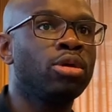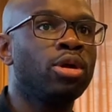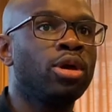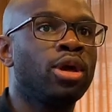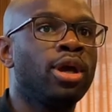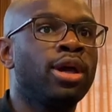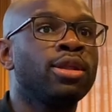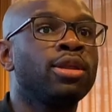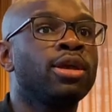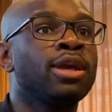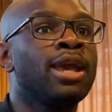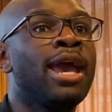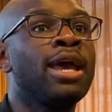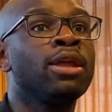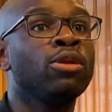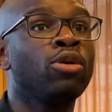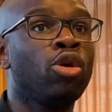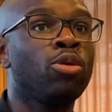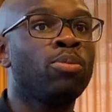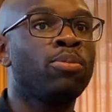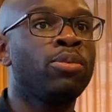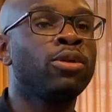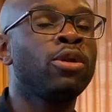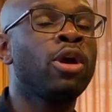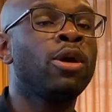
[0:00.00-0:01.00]
and again,
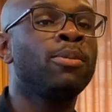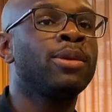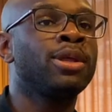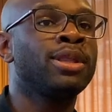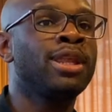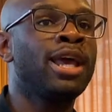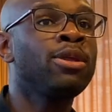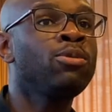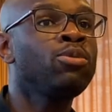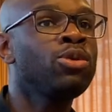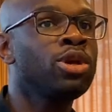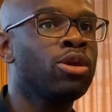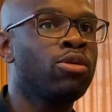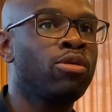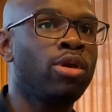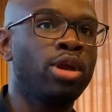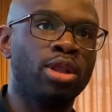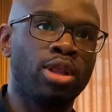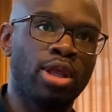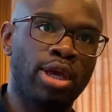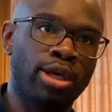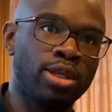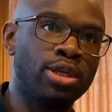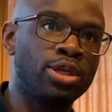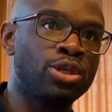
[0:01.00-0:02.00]
open up, and then we create
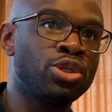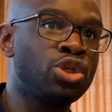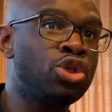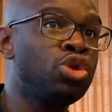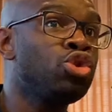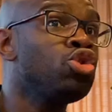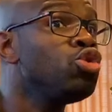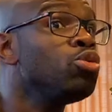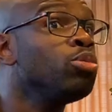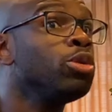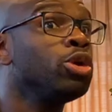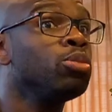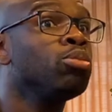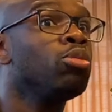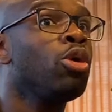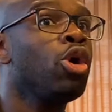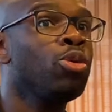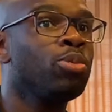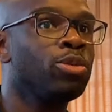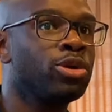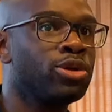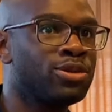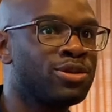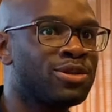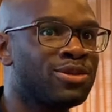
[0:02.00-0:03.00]
like these human
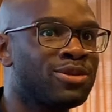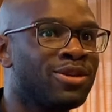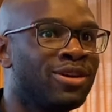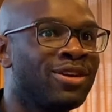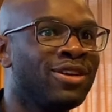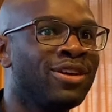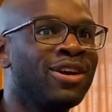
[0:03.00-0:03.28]
moments.